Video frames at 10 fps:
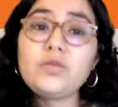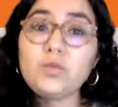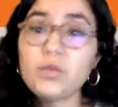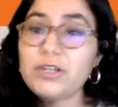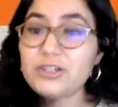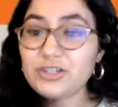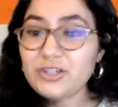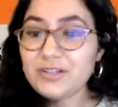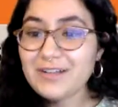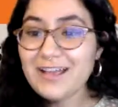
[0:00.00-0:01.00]
which
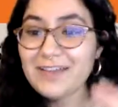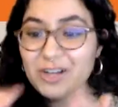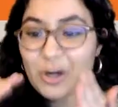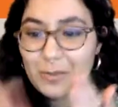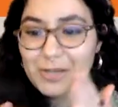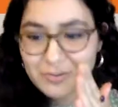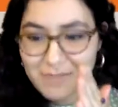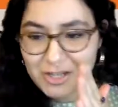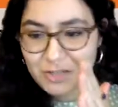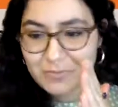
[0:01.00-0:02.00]
if there are a bunch of
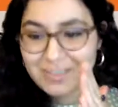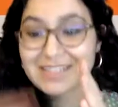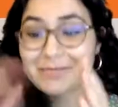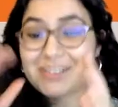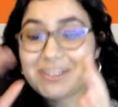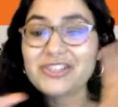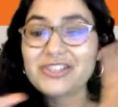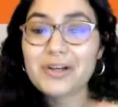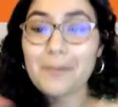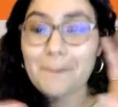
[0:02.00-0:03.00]
measurements, that means there's a
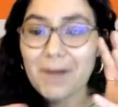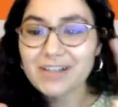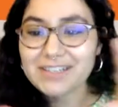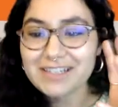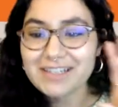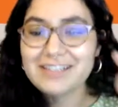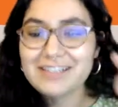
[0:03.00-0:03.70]
composite.